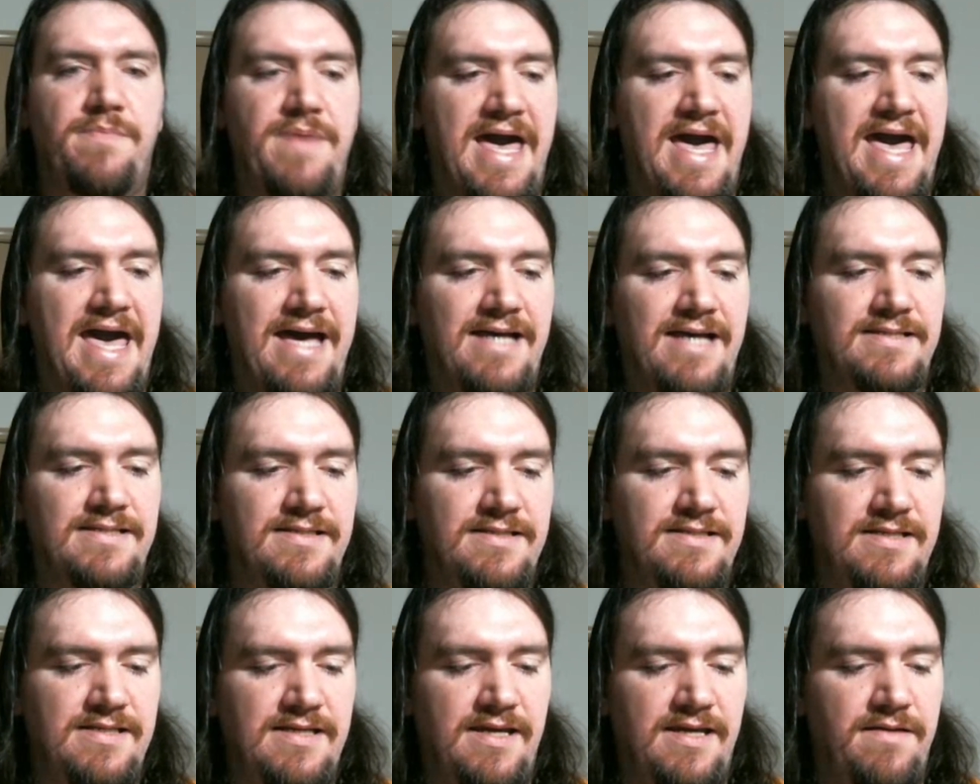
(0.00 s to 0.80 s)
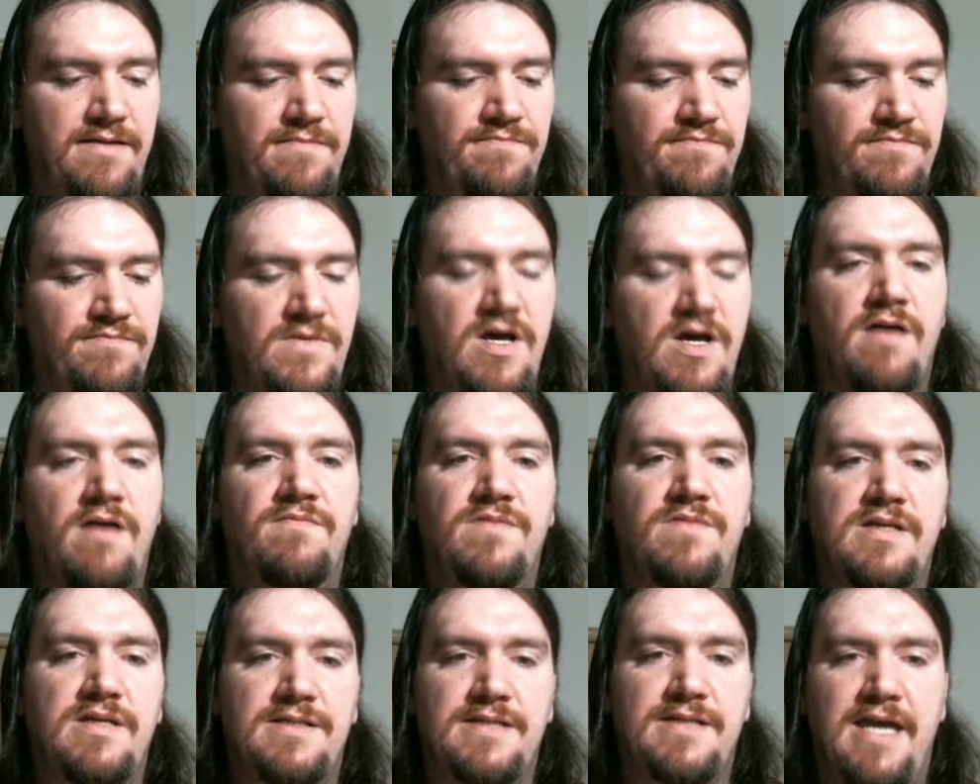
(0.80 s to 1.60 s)
capacity
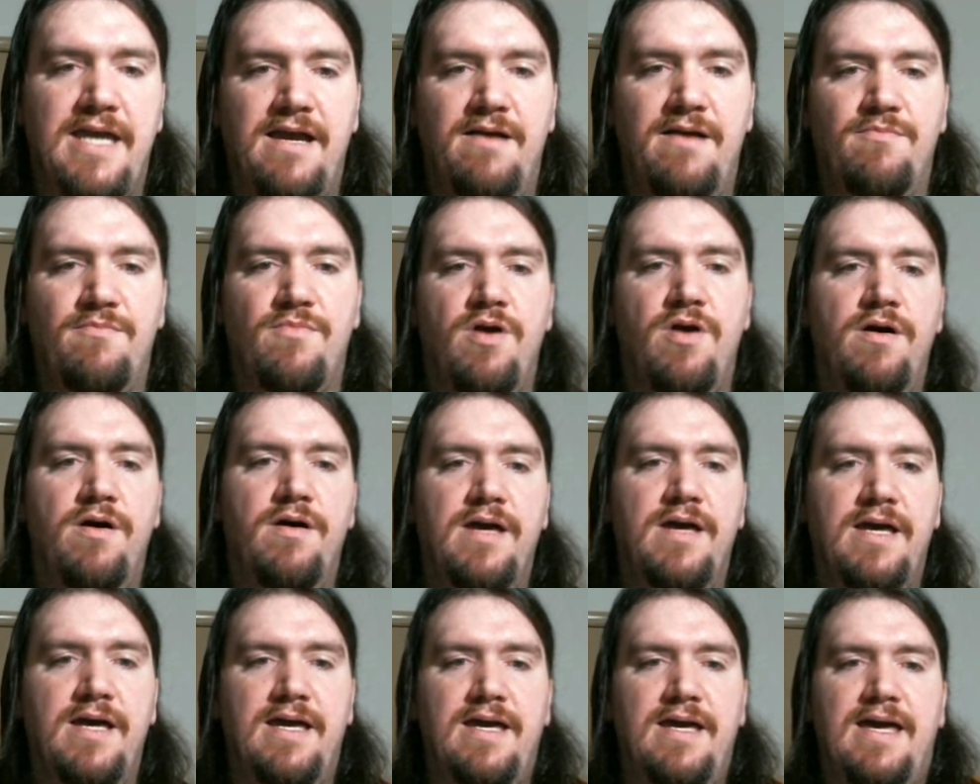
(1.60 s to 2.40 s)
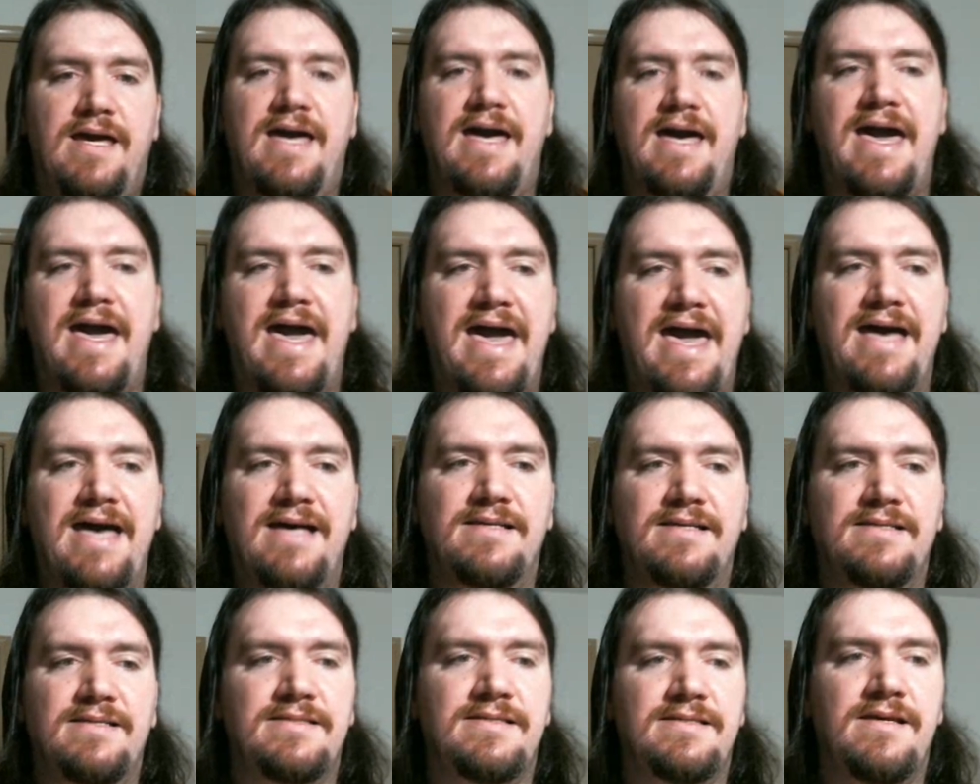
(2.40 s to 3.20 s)
of this camera. It
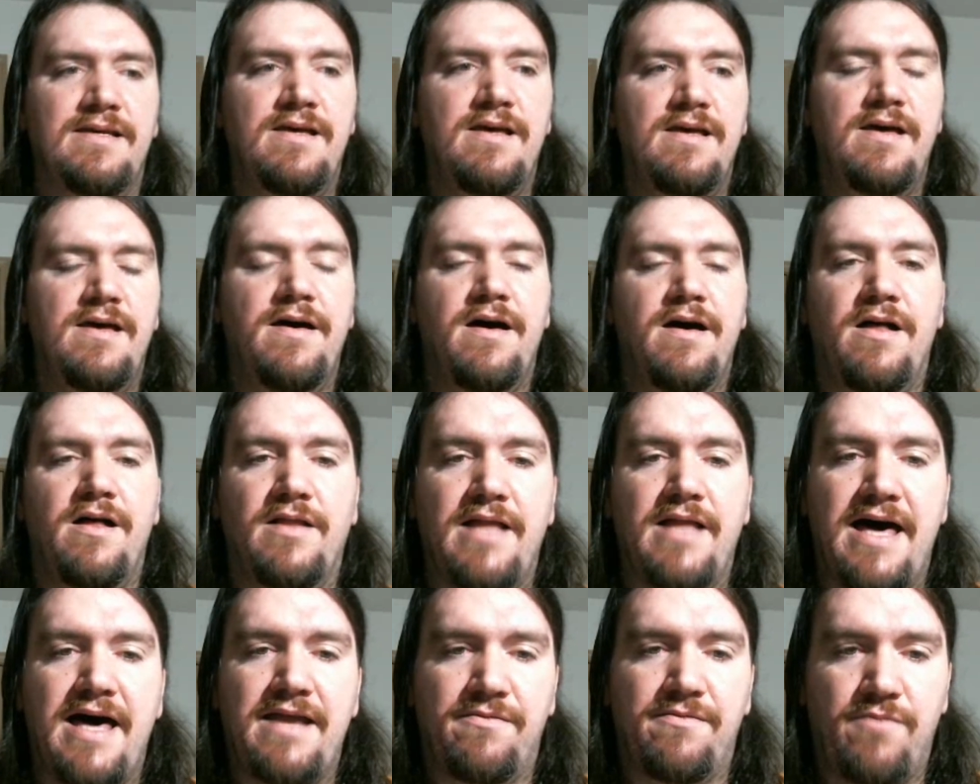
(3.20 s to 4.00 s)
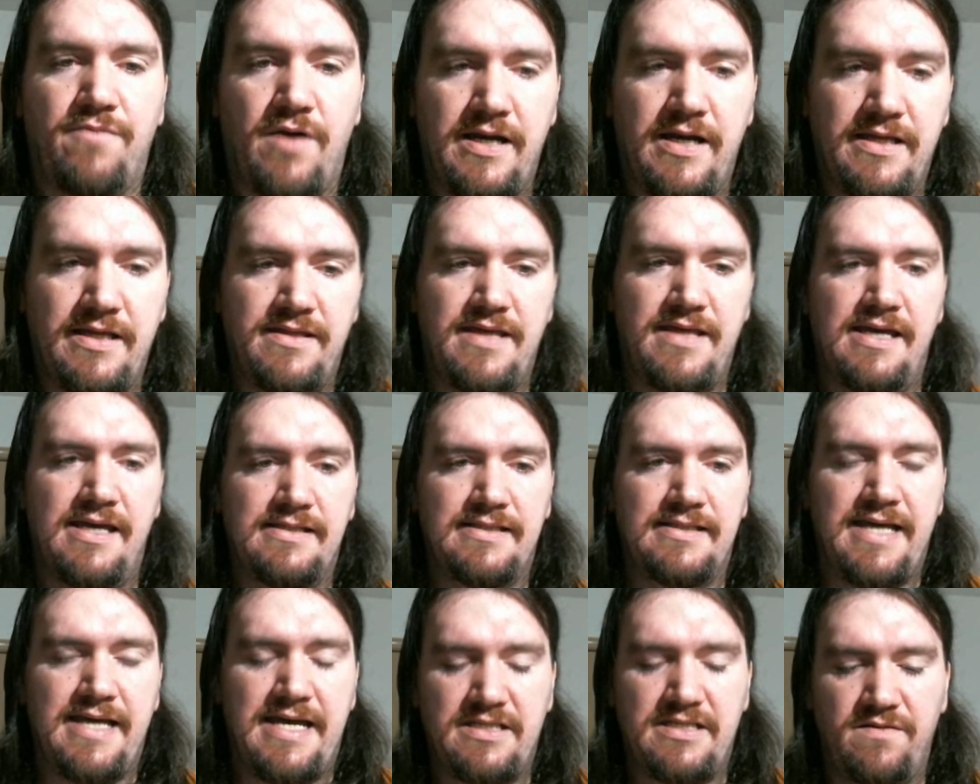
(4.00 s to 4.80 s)
has a lot of great
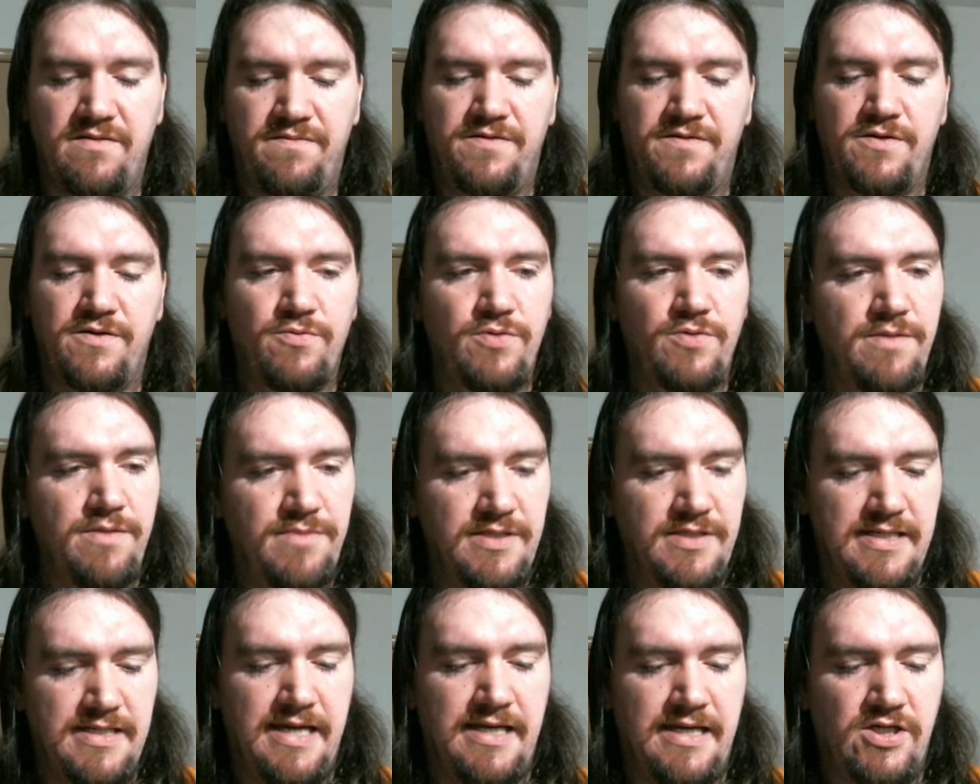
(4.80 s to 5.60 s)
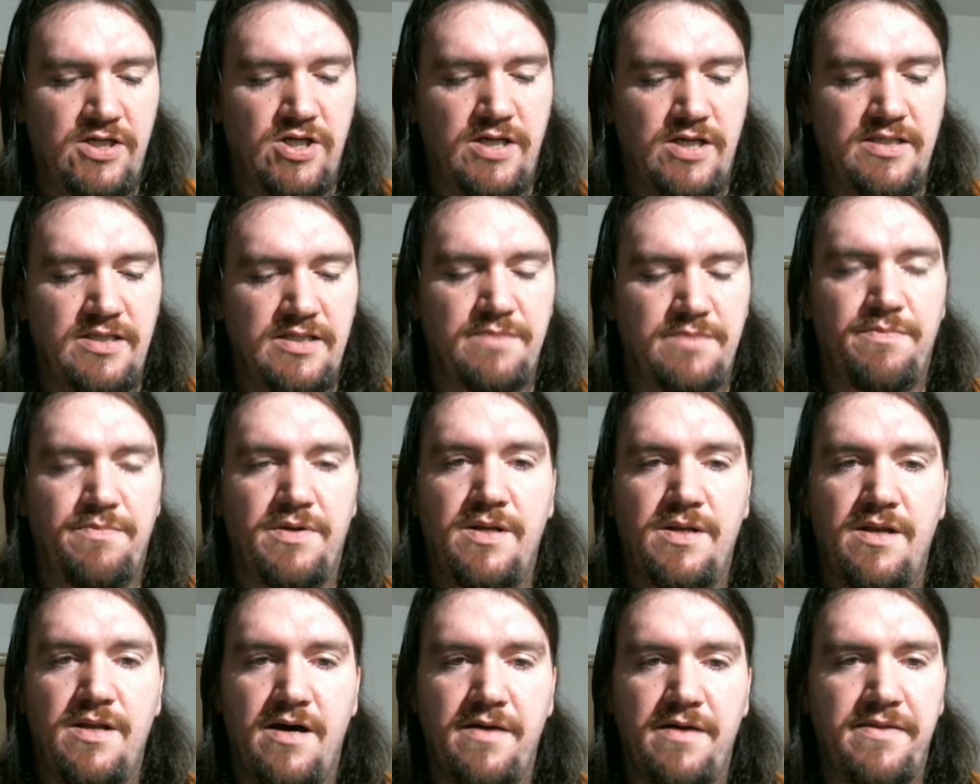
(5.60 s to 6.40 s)
things. It has a few limitations,
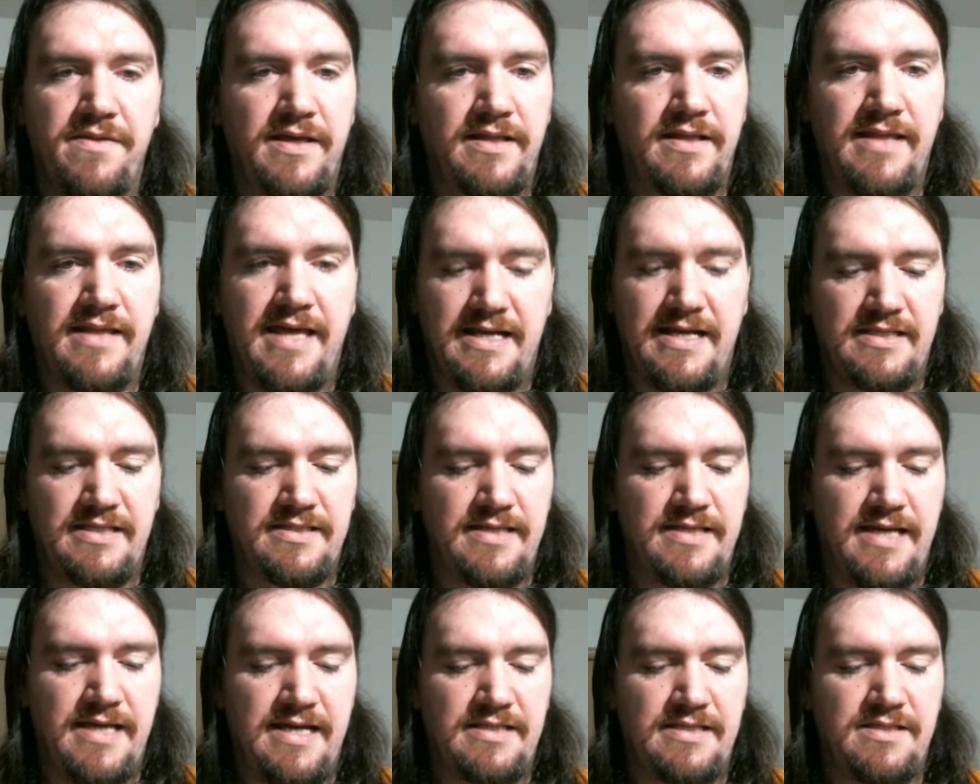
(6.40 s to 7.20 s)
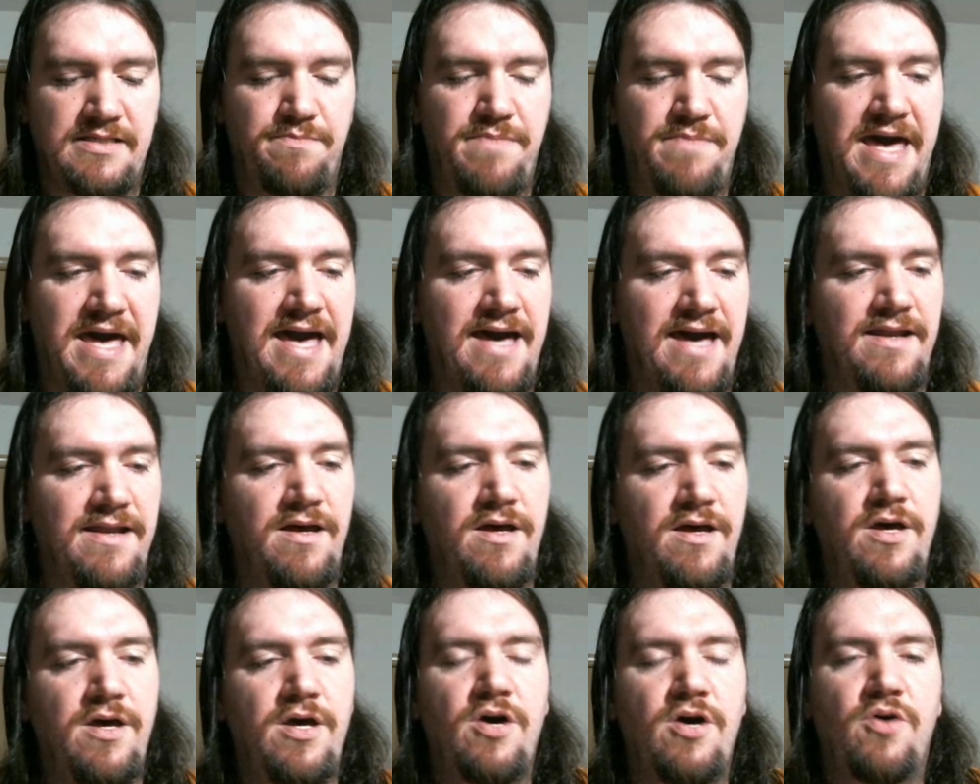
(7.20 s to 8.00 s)
but nothing that's
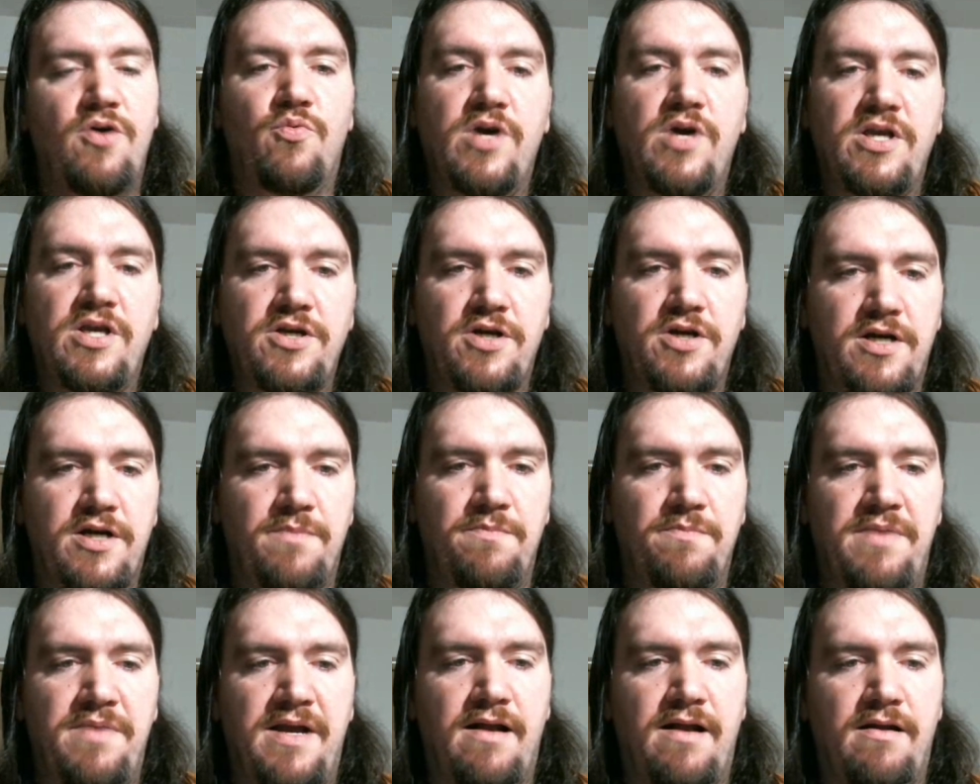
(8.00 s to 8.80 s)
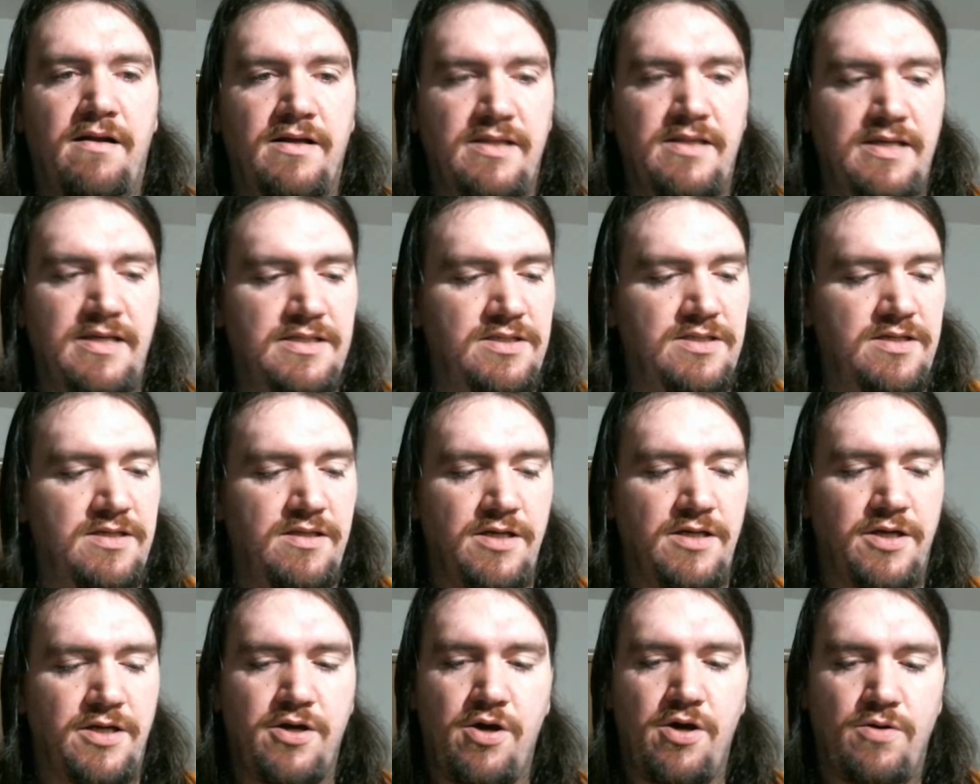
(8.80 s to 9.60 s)
bad. When you're comparing this
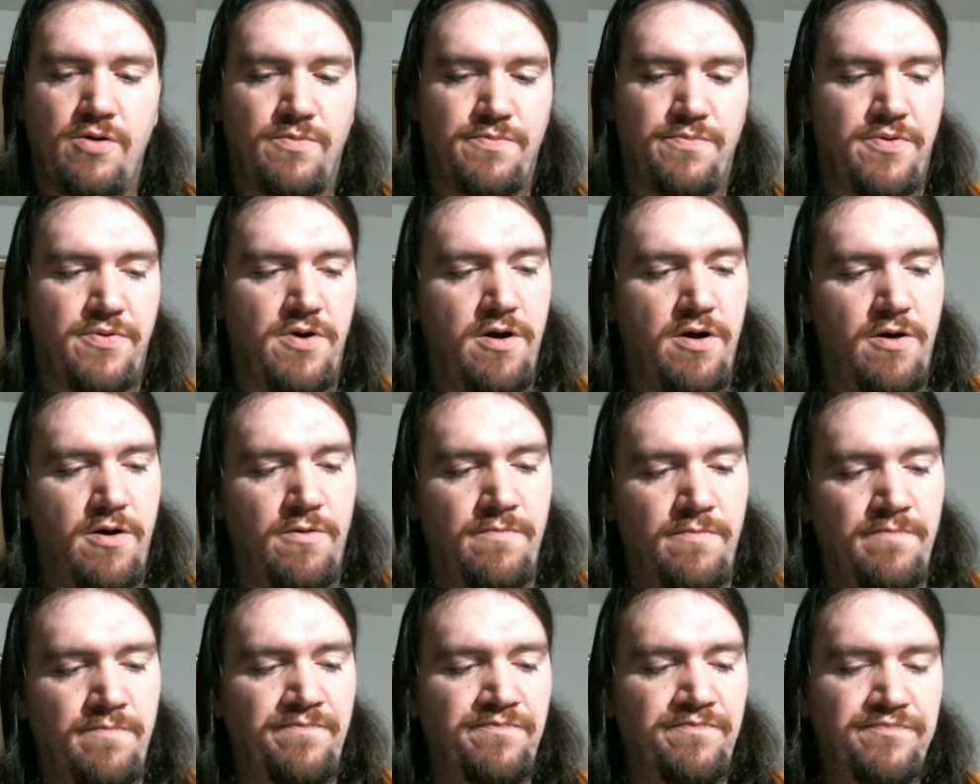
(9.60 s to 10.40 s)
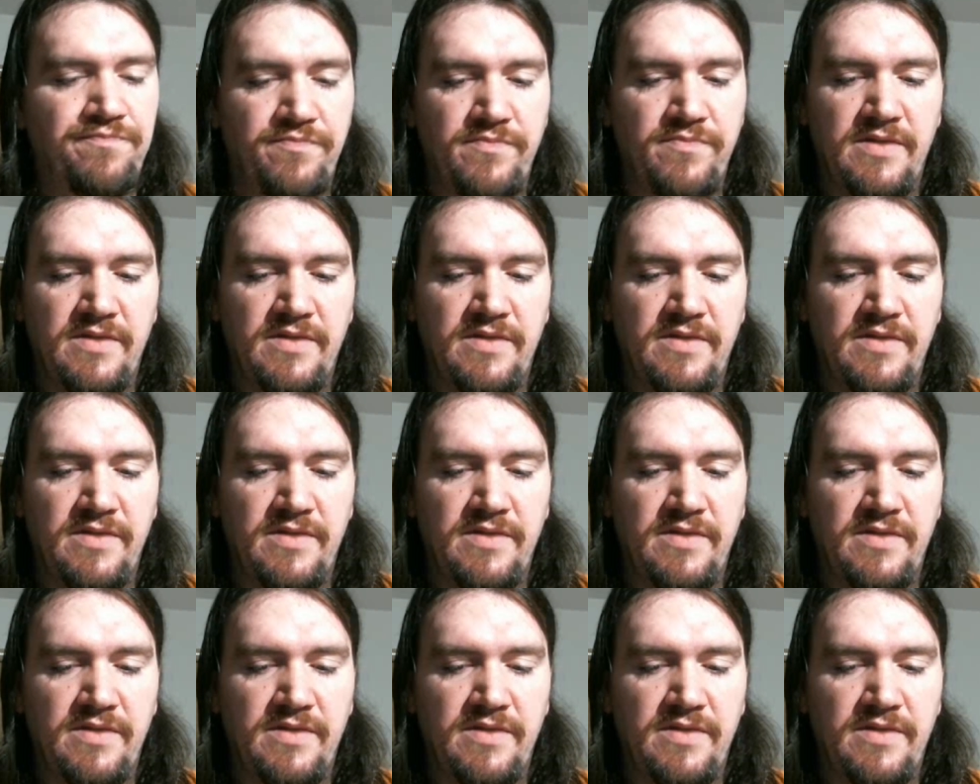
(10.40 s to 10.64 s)
to the GoPro,